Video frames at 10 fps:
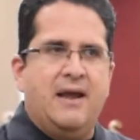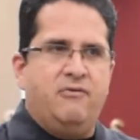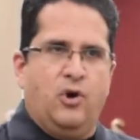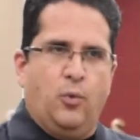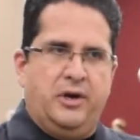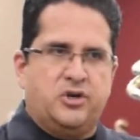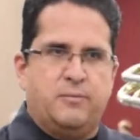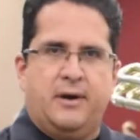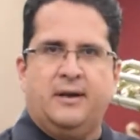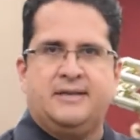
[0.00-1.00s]
If you're a wind
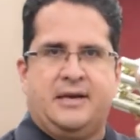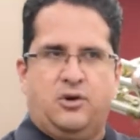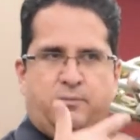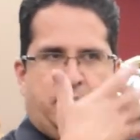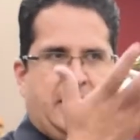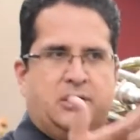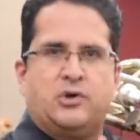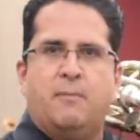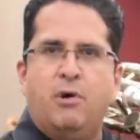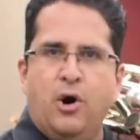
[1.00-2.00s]
instrumentalist, like you're playing a
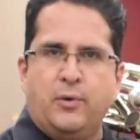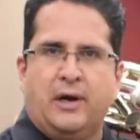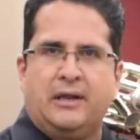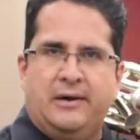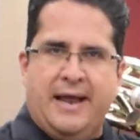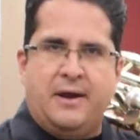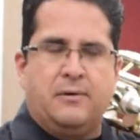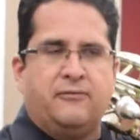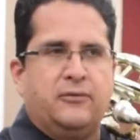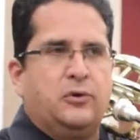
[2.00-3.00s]
trombone or a clarinet
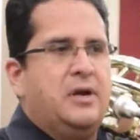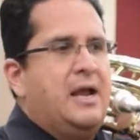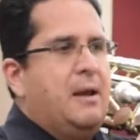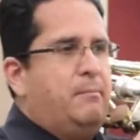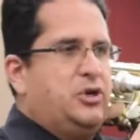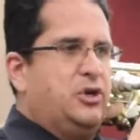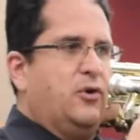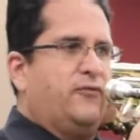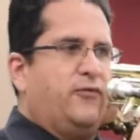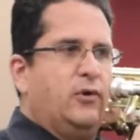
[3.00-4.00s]
or a flute, make sure
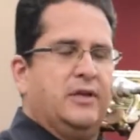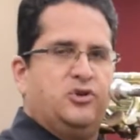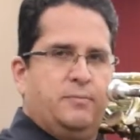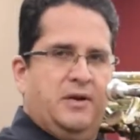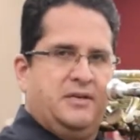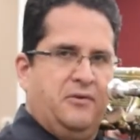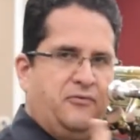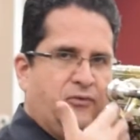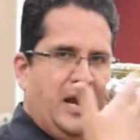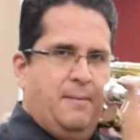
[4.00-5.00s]
your full instrument is in the
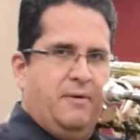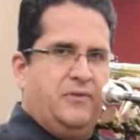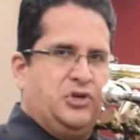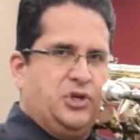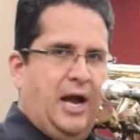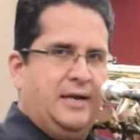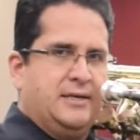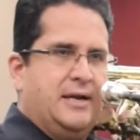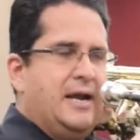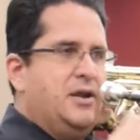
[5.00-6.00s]
frame of the
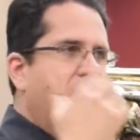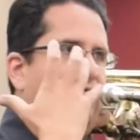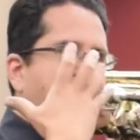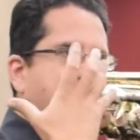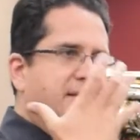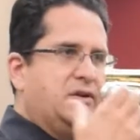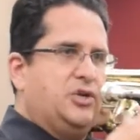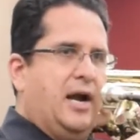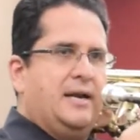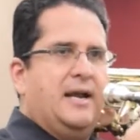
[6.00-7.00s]
shot, your face is in the
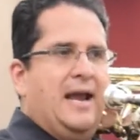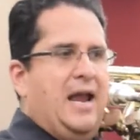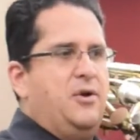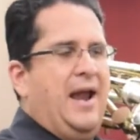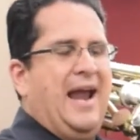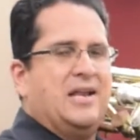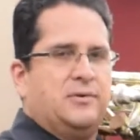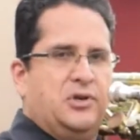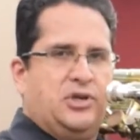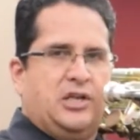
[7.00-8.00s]
shot, and your hands are
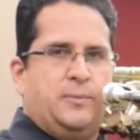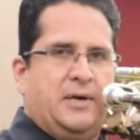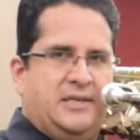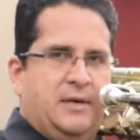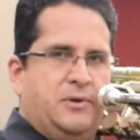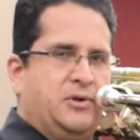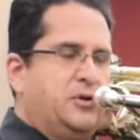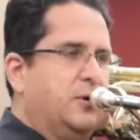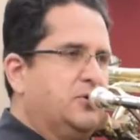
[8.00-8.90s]
in the shot so we can see what you're doing.